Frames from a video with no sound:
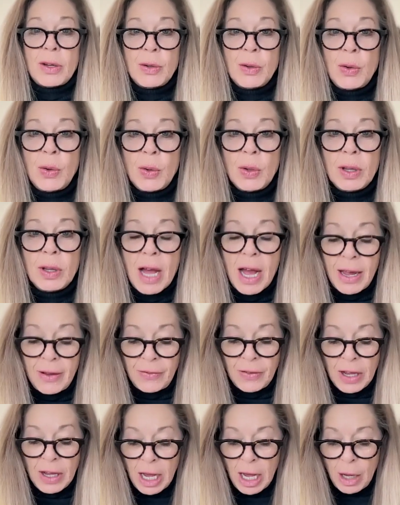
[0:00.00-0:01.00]
your whole
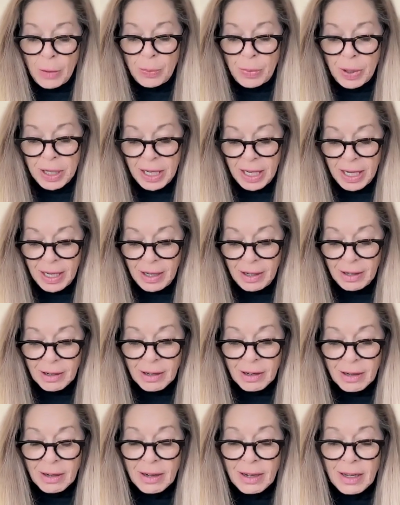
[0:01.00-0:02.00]
life. But
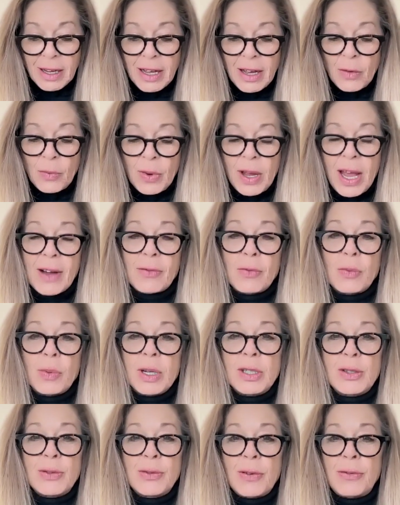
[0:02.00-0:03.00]
here we have
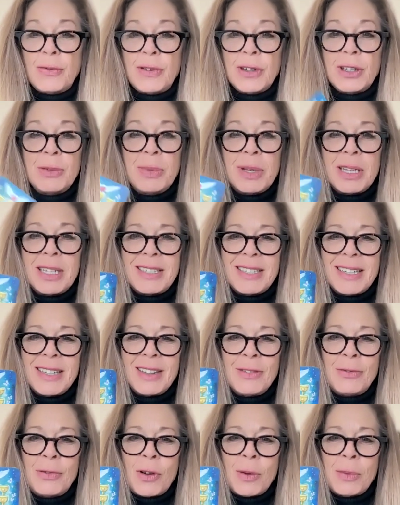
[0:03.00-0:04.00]
wish fulfillment in
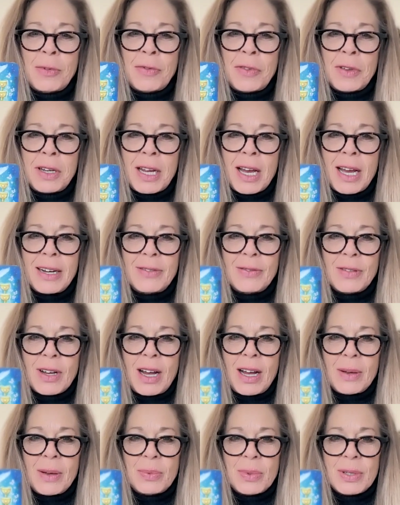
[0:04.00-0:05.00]
the form of the Nine of
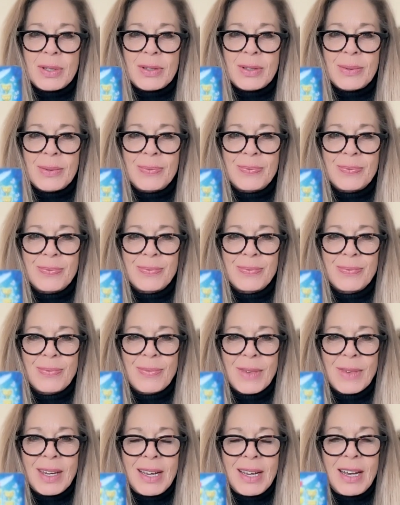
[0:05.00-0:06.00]
Cups.
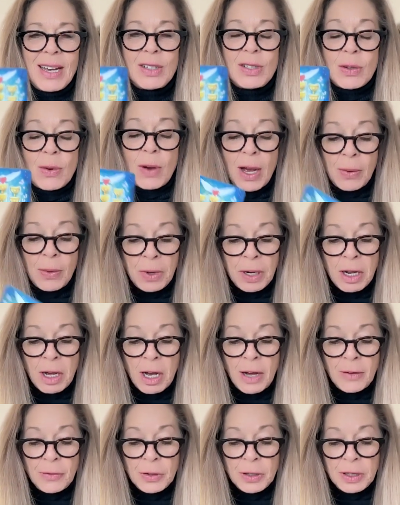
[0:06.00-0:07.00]
So I want to
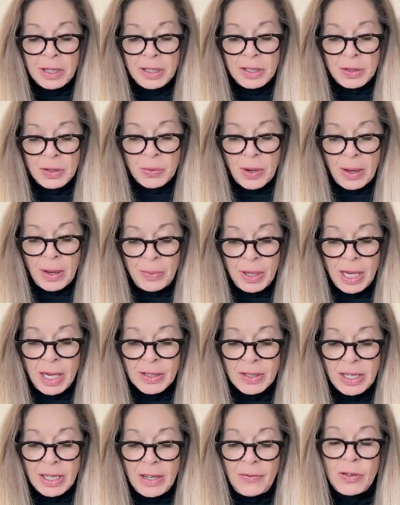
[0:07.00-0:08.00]
offer it this way,
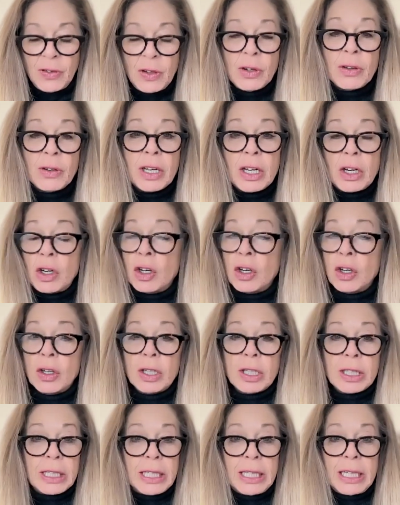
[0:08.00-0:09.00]
because if you're
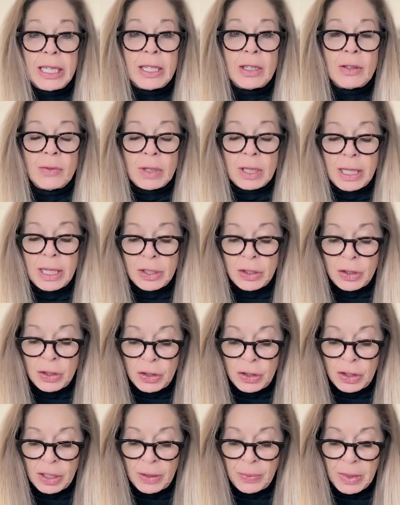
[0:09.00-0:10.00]
currently in a
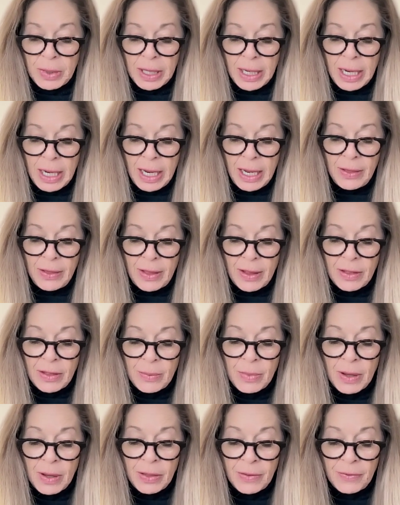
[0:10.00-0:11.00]
relationship, then the
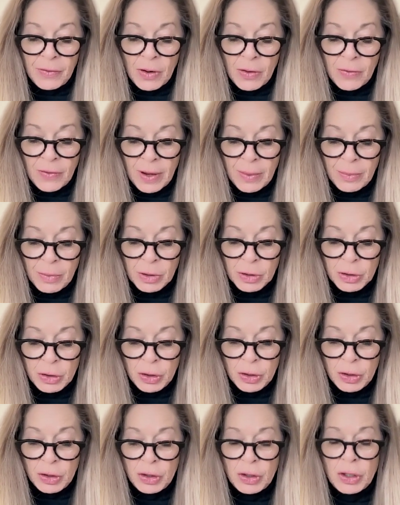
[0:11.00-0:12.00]
month of November
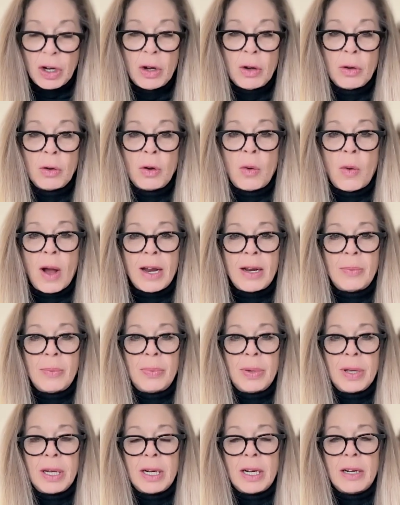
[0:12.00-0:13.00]
should show quite a
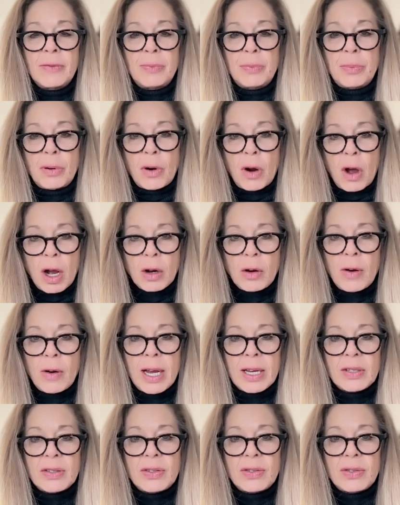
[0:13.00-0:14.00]
bit of
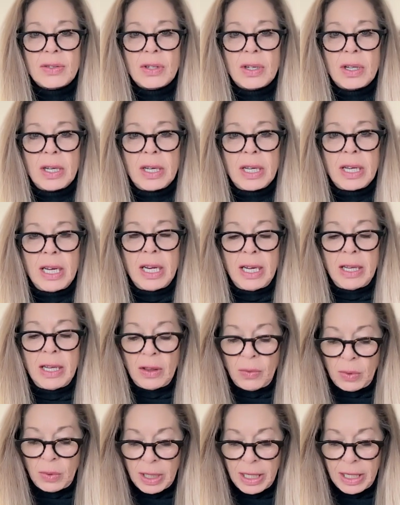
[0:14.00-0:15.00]
progress in
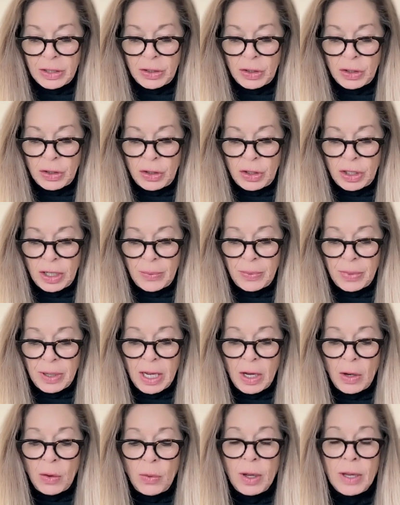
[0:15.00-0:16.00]
the relationship
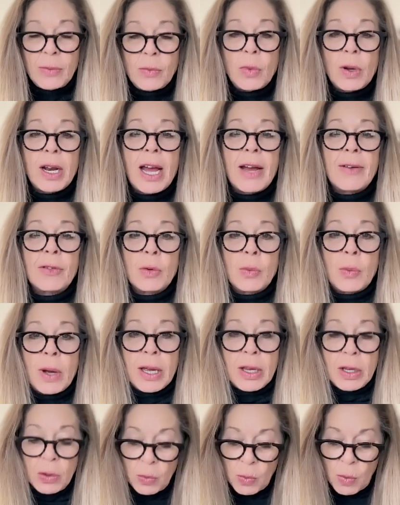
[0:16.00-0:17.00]
in whatever
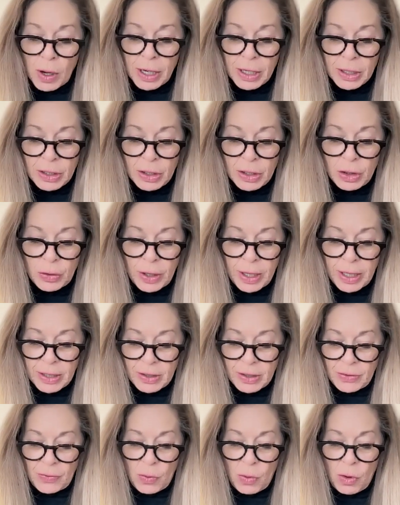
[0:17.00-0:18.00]
way you want it to
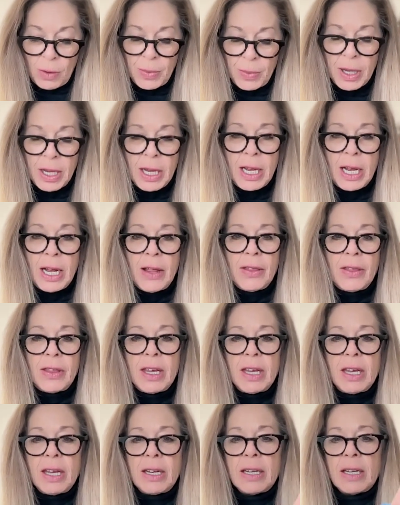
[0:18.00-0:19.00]
transform.
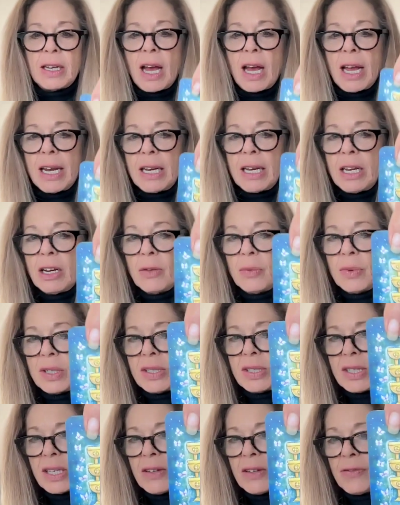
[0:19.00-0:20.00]
The nine here, we
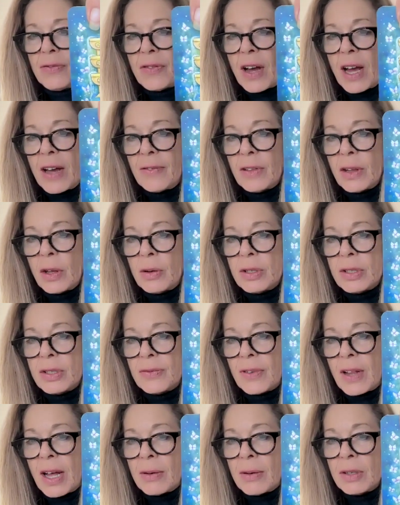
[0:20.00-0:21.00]
see the five lotus
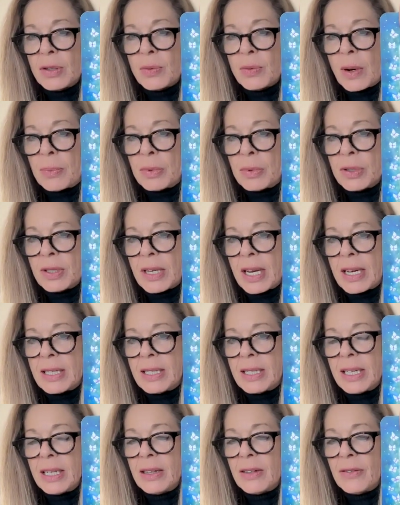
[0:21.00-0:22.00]
flowers
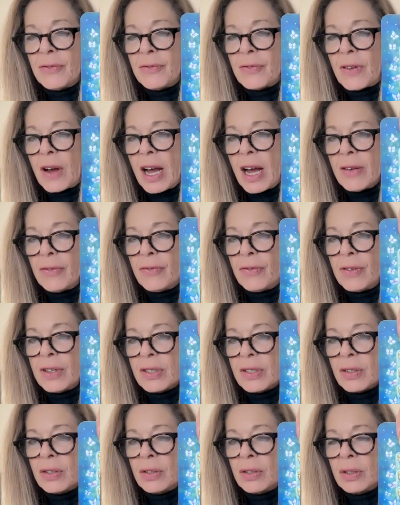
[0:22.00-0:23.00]
representing the five
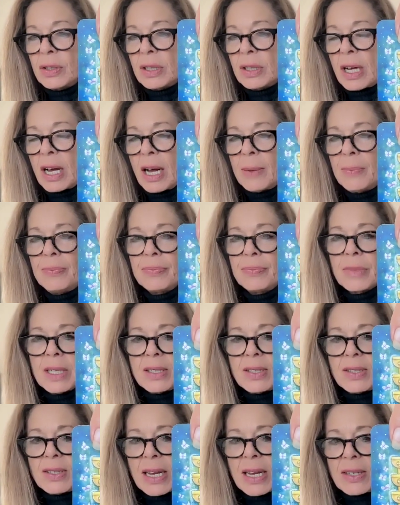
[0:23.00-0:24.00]
physical
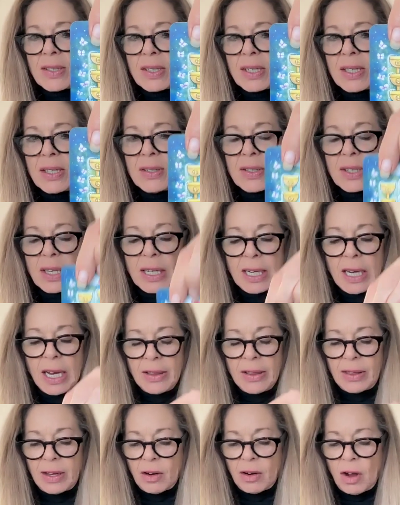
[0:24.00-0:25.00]
senses.
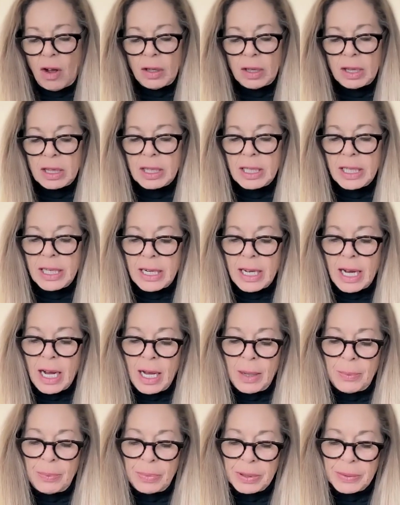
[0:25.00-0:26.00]
They're all lit
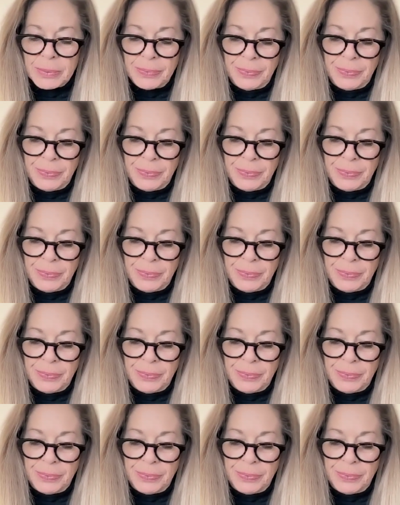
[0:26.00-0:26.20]
up.